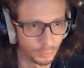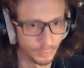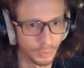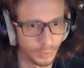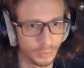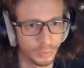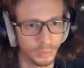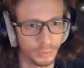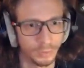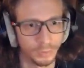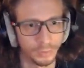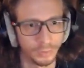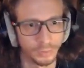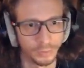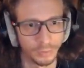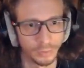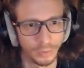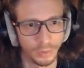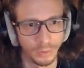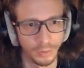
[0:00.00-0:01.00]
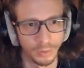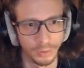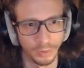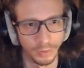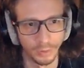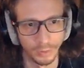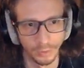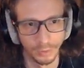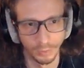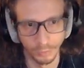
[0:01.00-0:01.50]
audience,
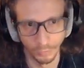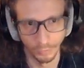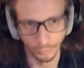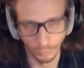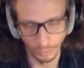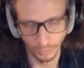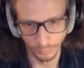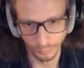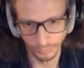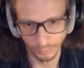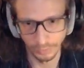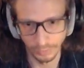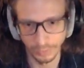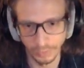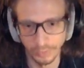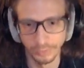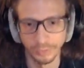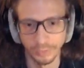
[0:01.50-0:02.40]
website as a